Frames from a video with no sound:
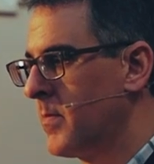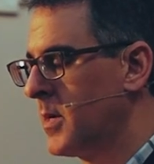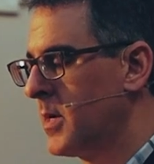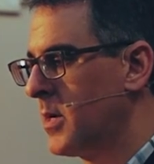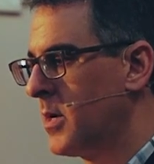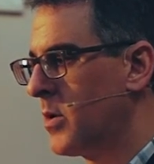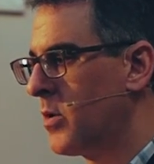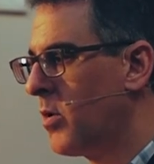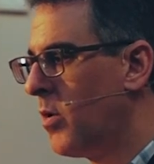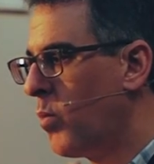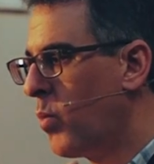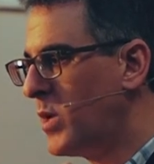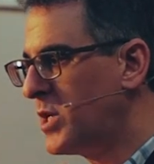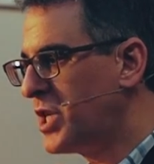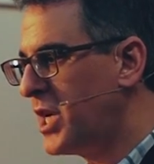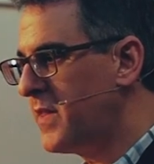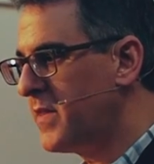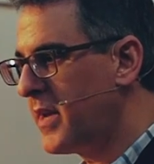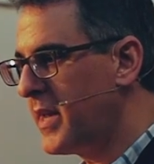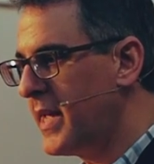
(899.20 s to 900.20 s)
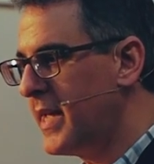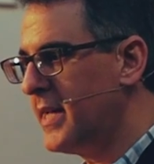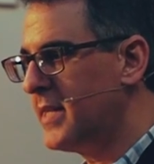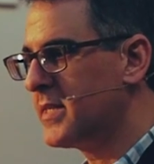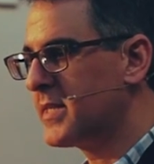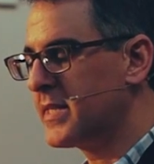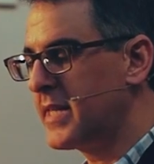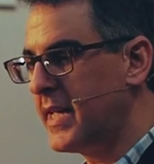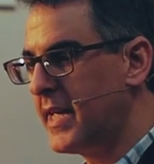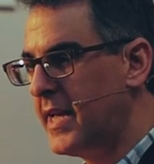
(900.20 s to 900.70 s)
Not wishing that he is,
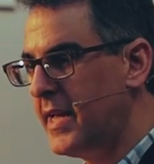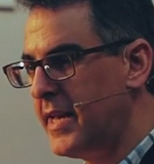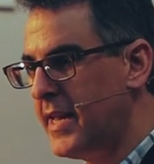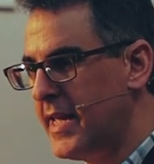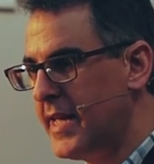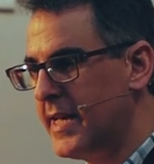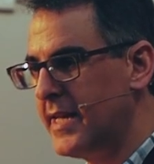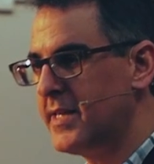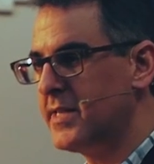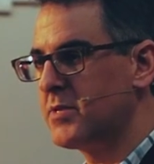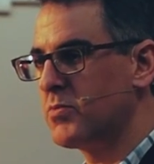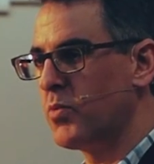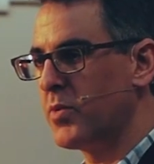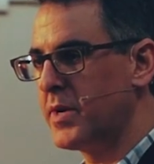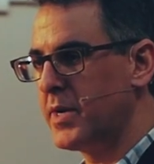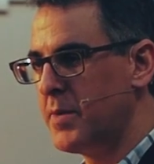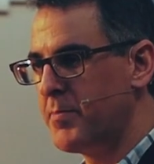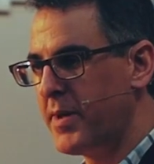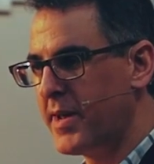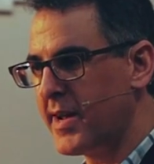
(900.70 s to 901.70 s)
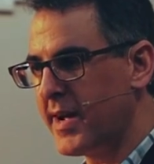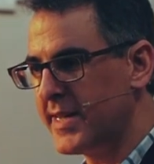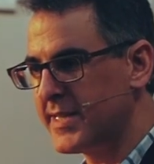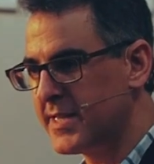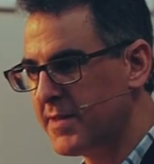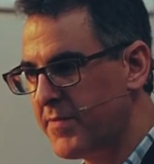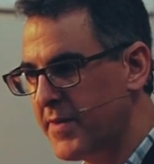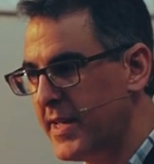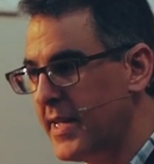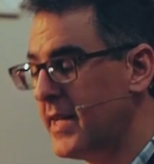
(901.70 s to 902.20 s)
thinking he is, wouldn't it be nice
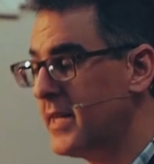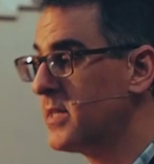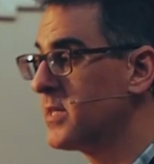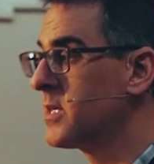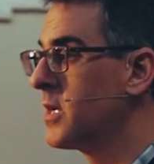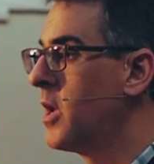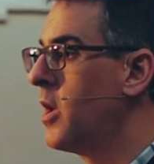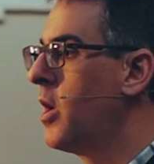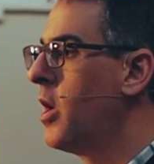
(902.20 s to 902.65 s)
if he is?